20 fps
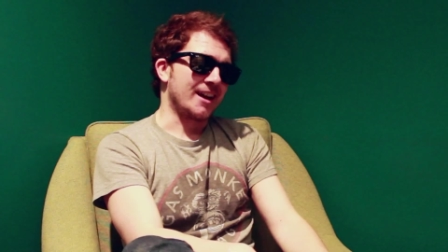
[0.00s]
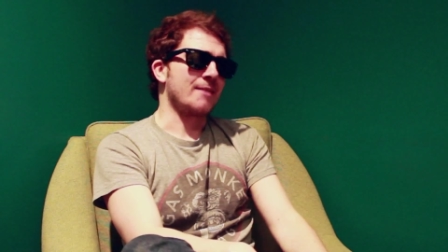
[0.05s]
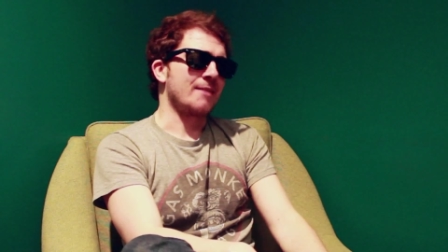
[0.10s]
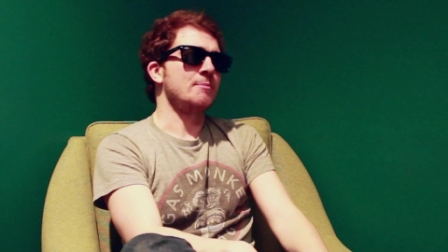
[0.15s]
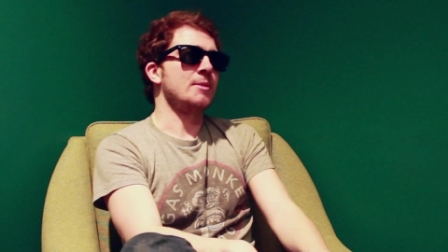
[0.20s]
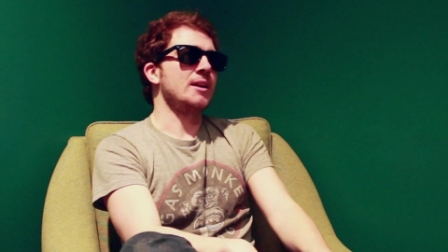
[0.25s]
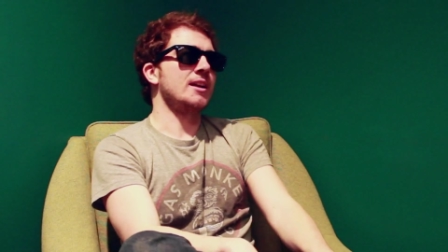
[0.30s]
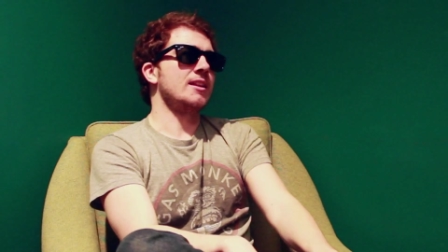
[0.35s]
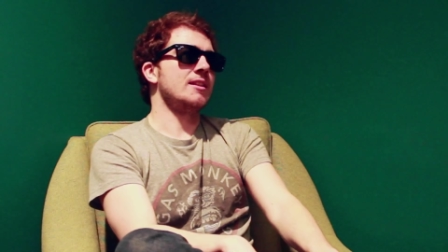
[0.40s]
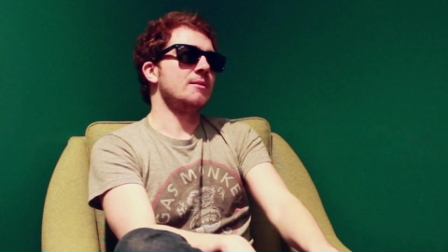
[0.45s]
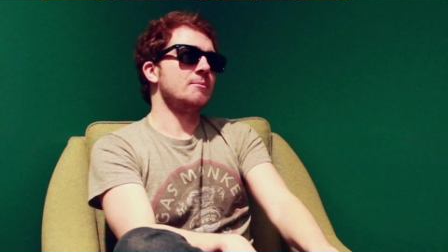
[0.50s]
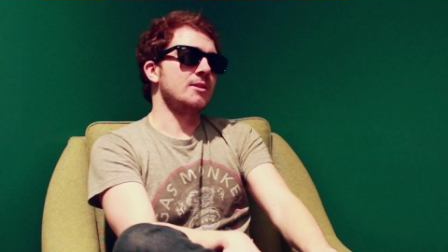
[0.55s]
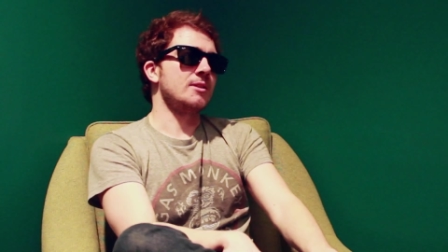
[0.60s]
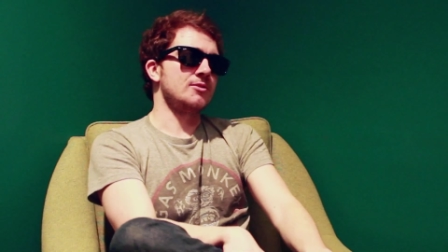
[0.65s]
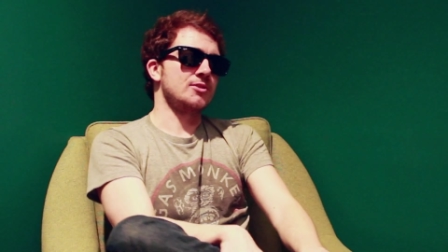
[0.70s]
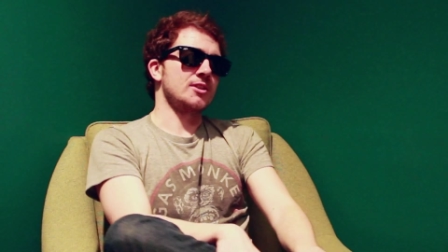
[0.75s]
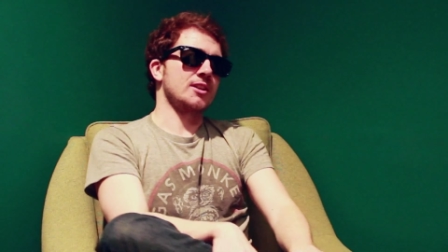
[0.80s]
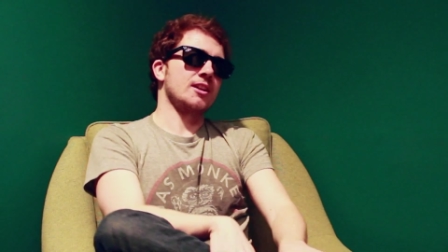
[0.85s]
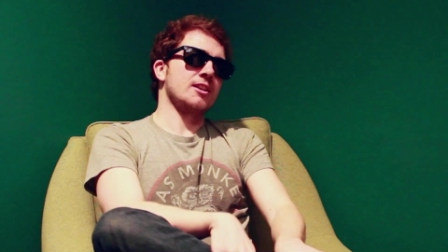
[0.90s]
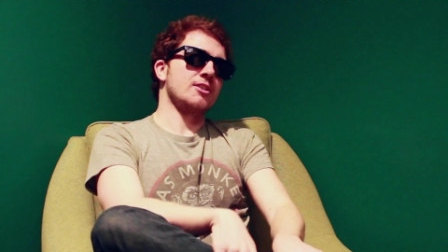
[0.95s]
I've been in the
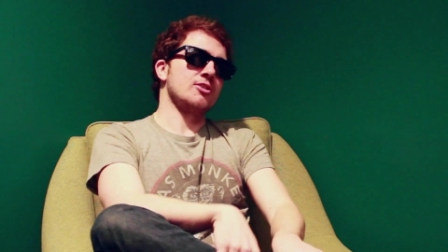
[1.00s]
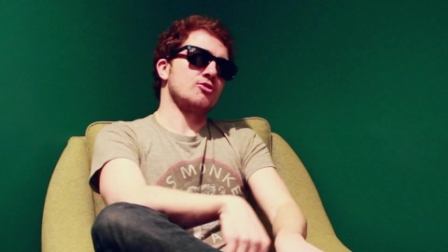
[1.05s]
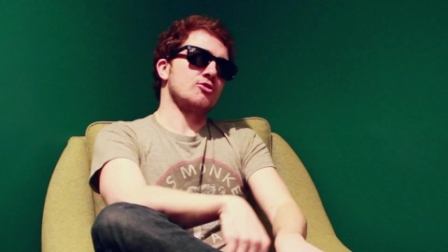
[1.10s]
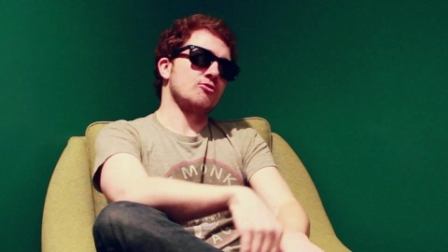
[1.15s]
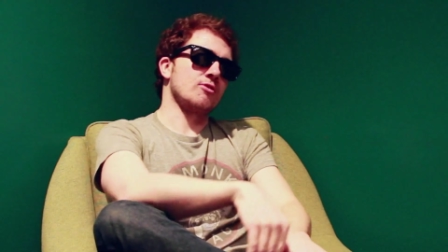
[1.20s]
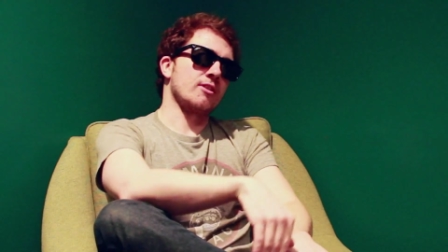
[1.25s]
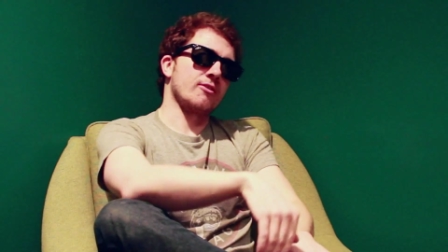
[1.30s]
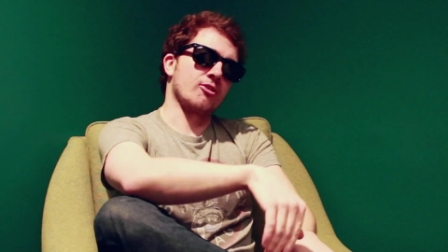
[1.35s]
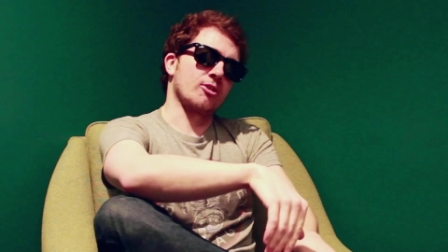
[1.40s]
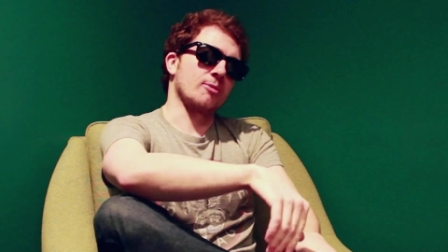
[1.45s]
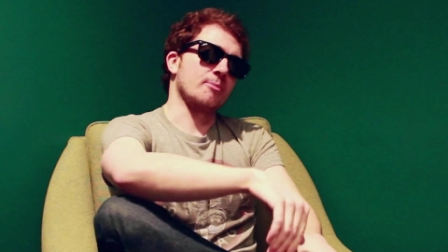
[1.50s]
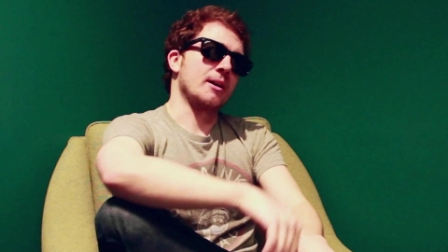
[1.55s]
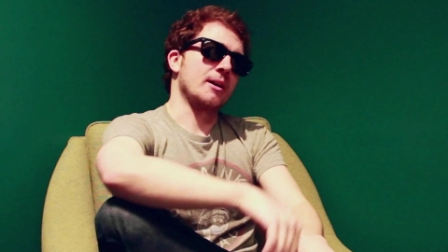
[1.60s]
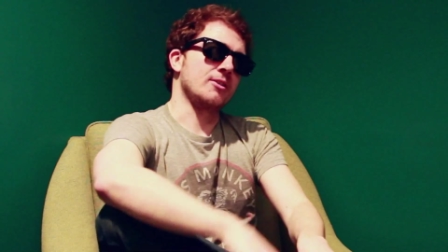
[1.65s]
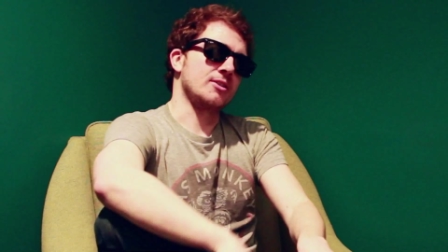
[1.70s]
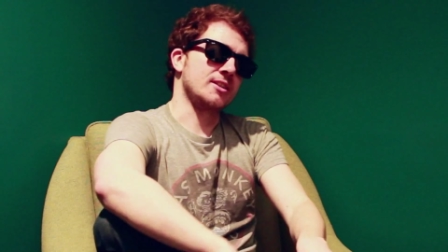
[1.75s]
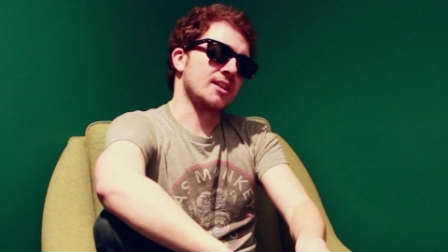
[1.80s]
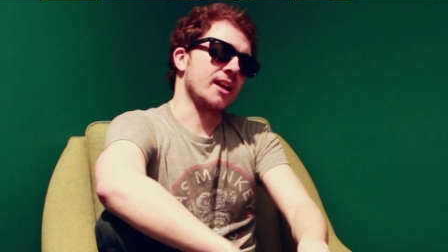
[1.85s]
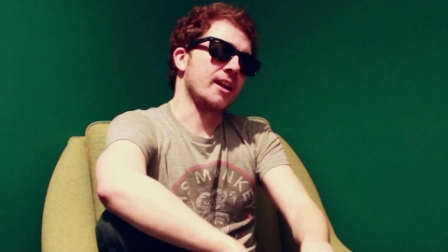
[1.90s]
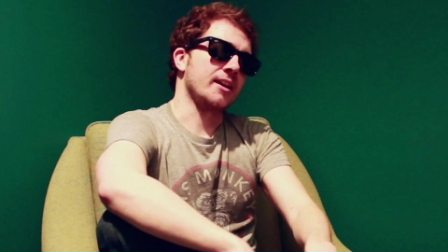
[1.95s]
music industry for
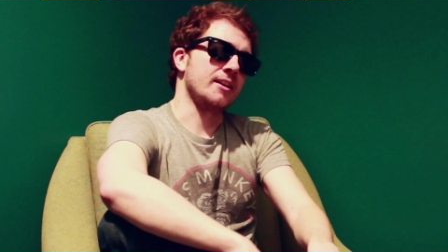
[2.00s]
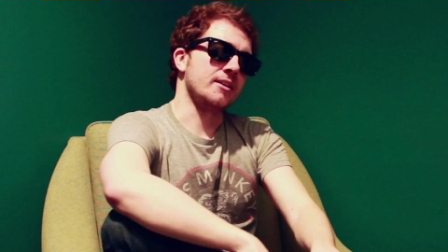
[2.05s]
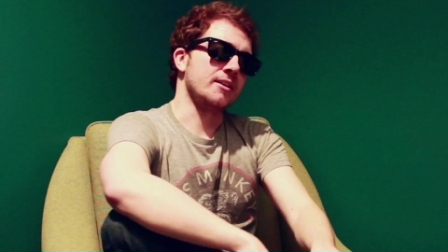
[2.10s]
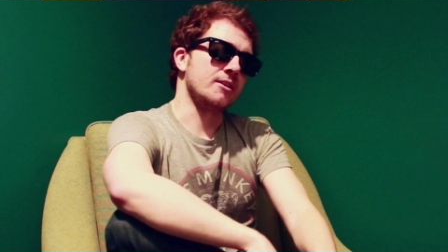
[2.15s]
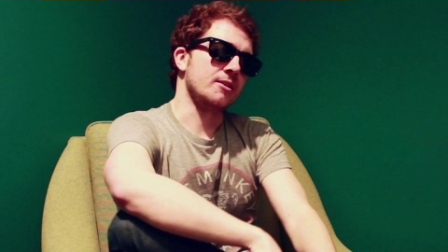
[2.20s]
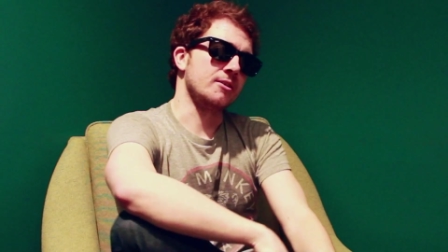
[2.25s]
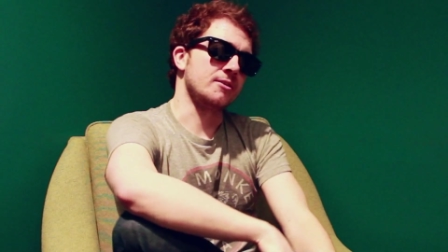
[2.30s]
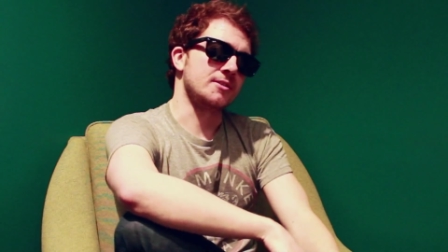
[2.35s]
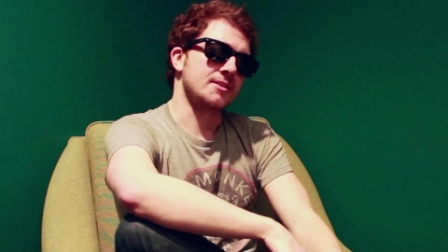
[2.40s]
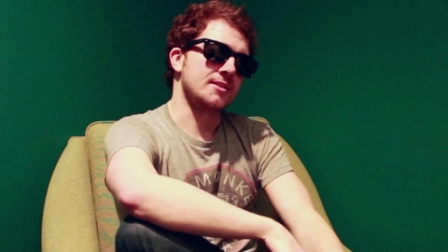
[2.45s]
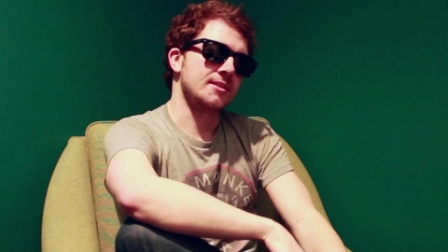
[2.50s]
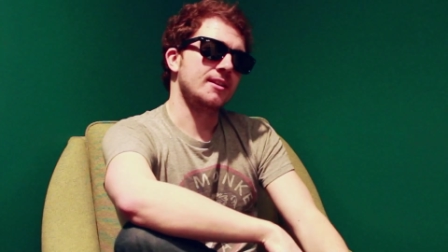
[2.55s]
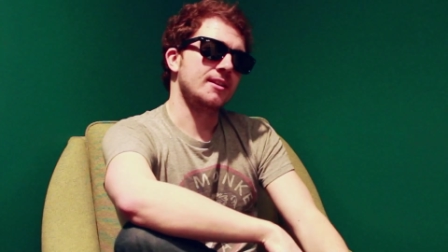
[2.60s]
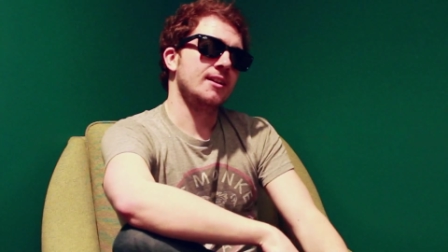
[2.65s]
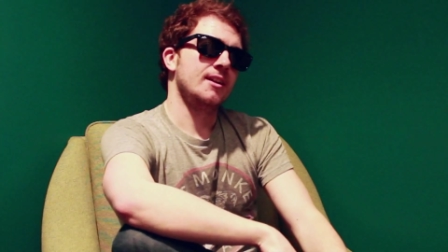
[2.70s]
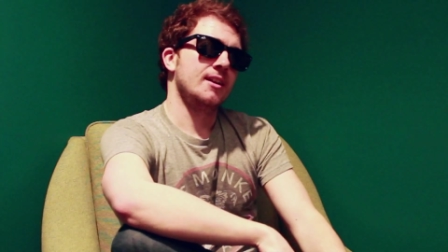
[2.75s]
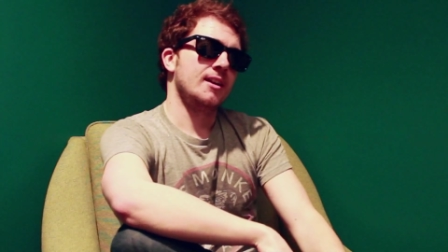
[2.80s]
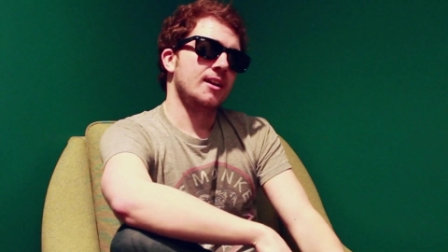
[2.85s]
about 10 years.